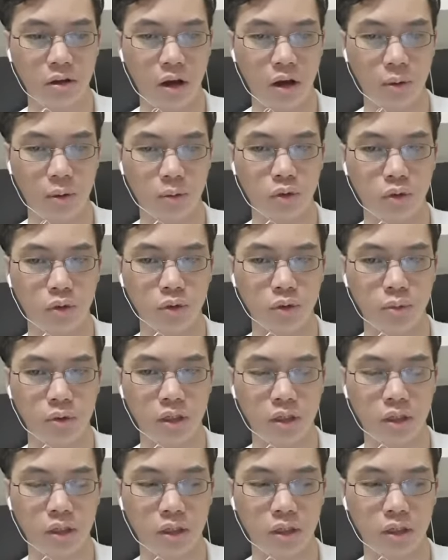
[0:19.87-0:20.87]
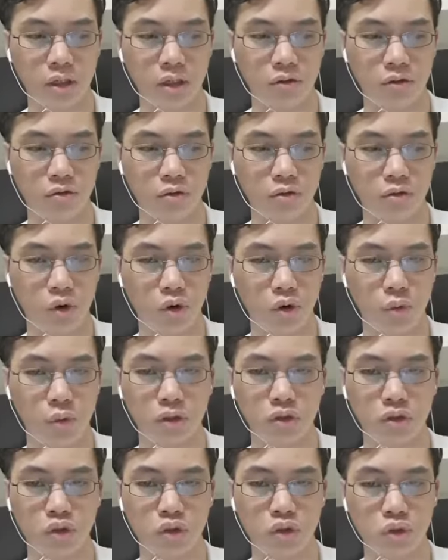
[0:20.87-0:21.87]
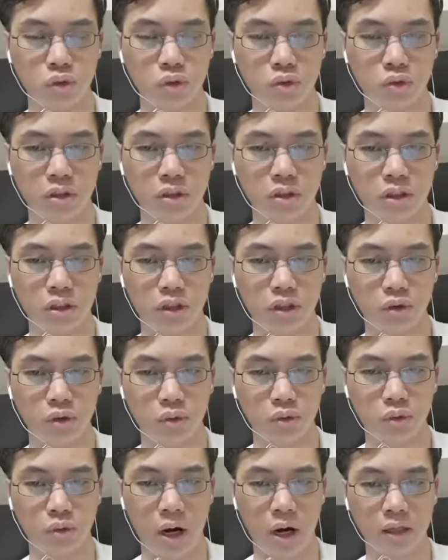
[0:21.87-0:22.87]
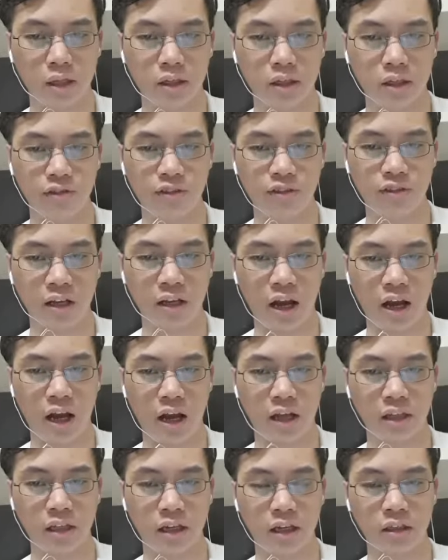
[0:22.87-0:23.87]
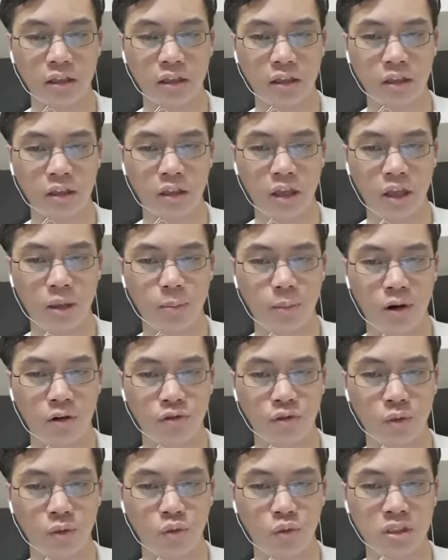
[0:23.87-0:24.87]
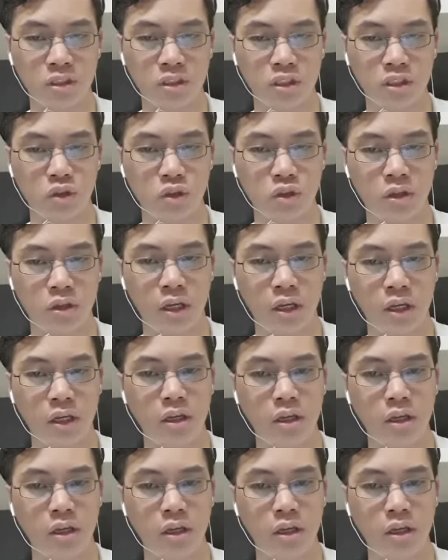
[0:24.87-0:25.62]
I'm going to be going through the new Unearth Arcana that came out from Wizards today.